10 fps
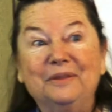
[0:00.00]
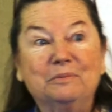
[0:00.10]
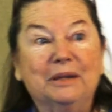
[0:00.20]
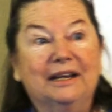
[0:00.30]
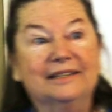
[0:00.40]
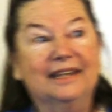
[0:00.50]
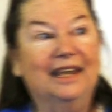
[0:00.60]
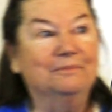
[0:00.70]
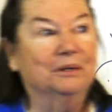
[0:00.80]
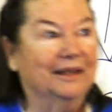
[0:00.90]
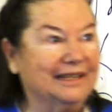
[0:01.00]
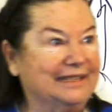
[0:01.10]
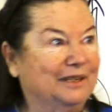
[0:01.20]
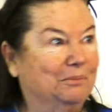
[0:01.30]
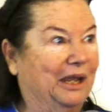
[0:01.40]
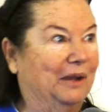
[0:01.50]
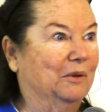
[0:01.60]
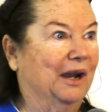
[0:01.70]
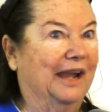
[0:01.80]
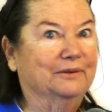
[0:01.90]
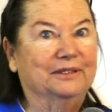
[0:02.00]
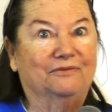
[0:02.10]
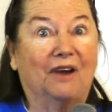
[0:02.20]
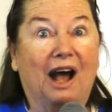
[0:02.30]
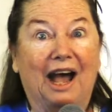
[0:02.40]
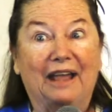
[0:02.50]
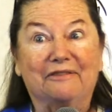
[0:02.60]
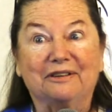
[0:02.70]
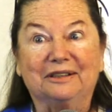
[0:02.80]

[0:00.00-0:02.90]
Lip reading: because he had molested me when I was 5.